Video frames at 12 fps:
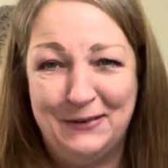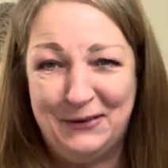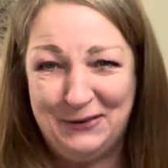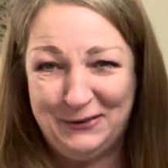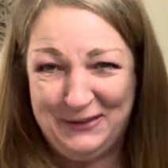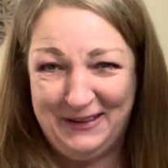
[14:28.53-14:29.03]

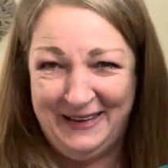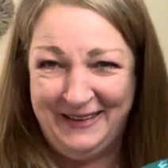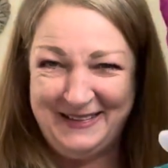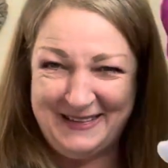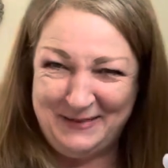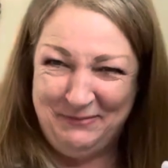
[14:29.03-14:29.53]

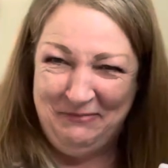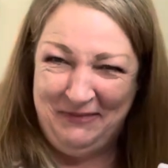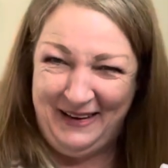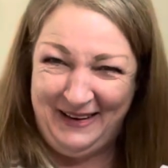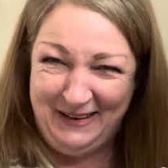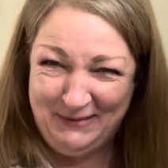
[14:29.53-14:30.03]
Goodness.
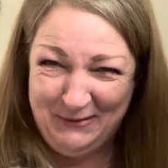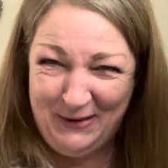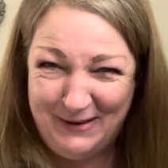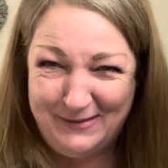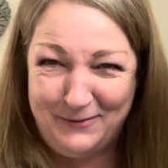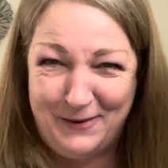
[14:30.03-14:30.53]

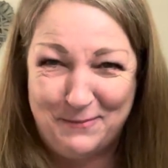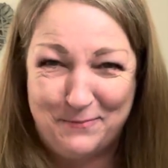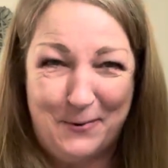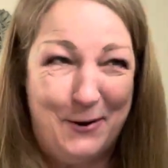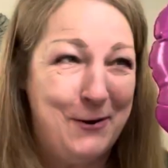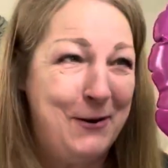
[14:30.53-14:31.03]
What have I
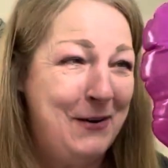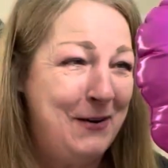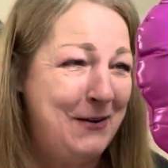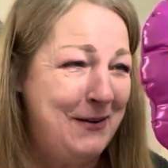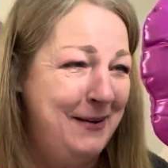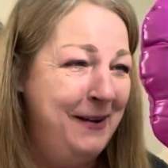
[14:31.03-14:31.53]

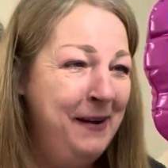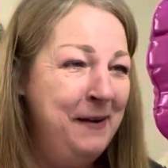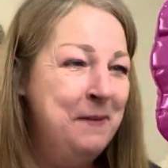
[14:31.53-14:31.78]
bought?